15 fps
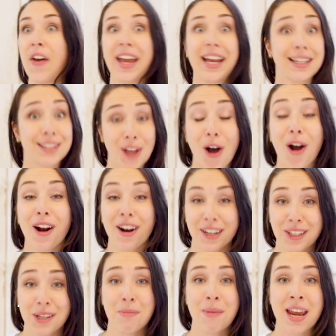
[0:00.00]
it's
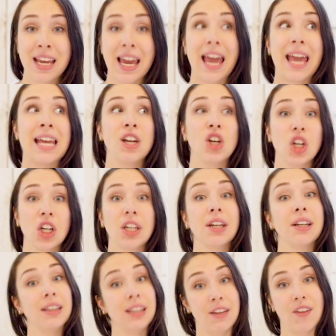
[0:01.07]
hard to make a good
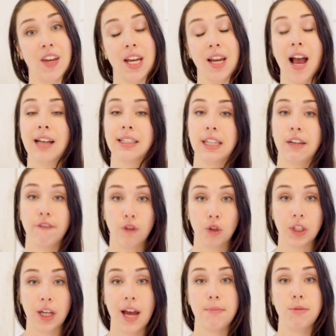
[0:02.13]
living as a
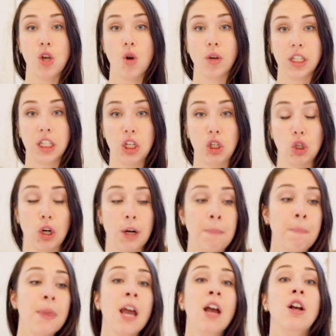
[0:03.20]
full-time yoga teacher.
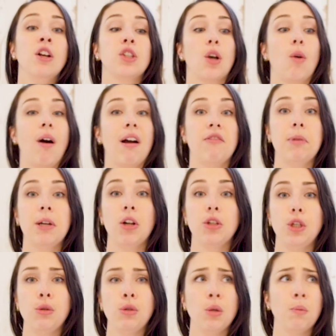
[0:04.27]
So I've been on
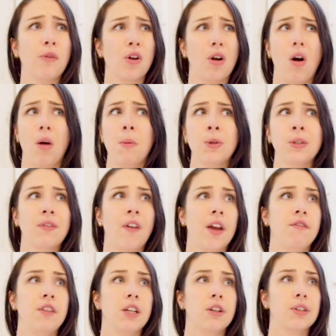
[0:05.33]
YouTube for almost
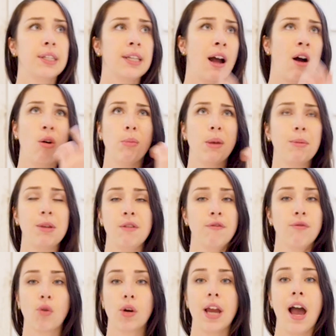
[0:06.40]
5 years now, maybe
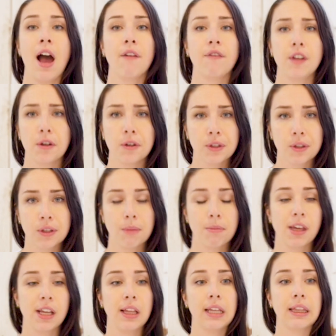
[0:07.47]
4.5 years or
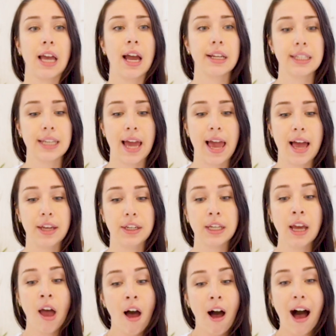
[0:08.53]
something like that. And
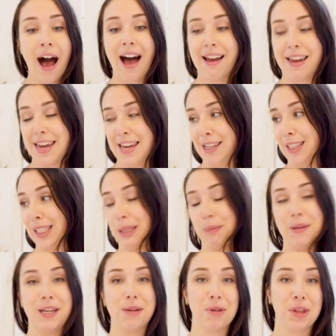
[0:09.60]
I
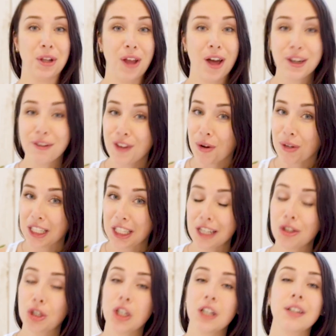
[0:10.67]
speak with a lot of yoga
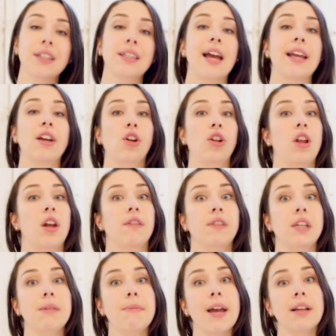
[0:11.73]
teachers. I get a lot of
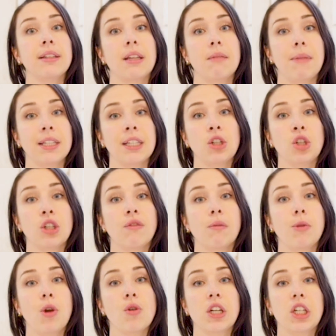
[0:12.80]
emails and messages from
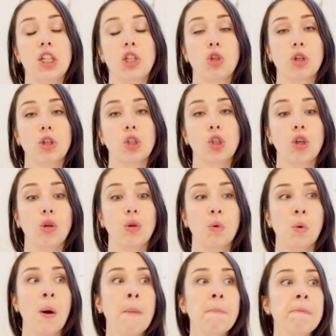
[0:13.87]
yoga teachers
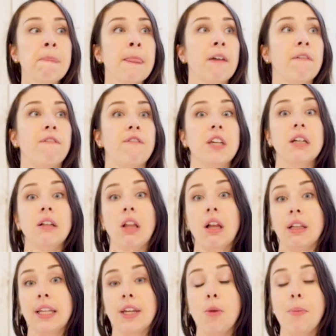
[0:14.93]
who feel a
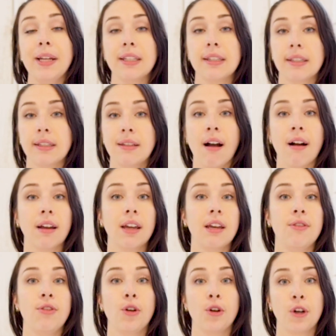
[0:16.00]
little bit stuck
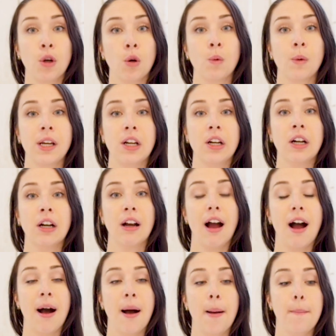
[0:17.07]
in their career.
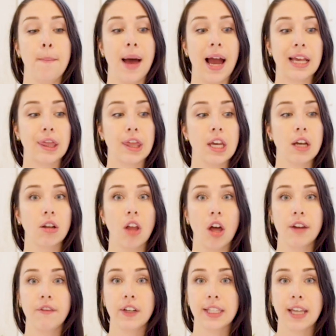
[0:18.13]
I think a
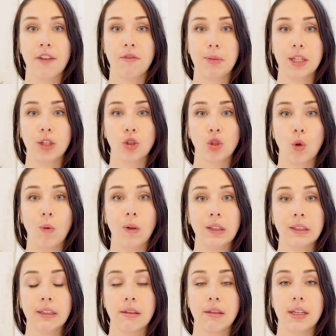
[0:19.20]
lot of us have been
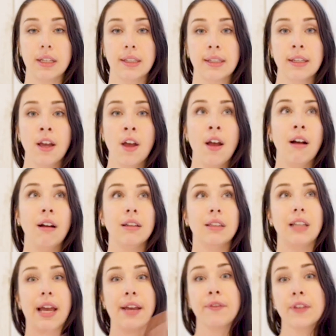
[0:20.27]
sold this
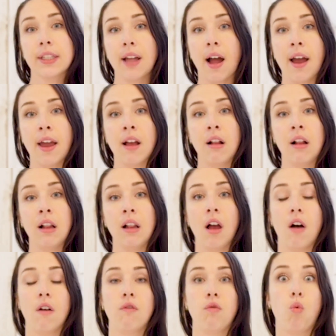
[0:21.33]
lifestyle
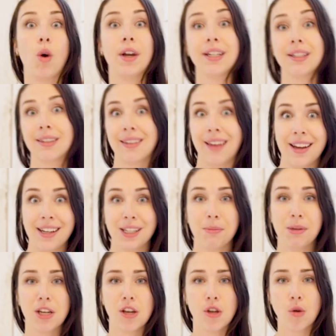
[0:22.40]
of what it's like to
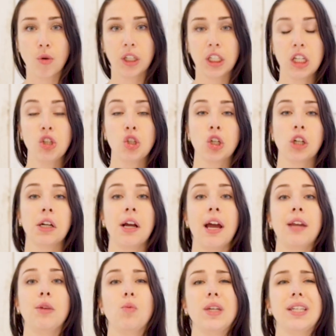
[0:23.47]
be a yoga teacher,
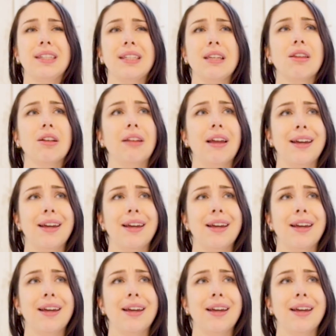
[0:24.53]
and we see the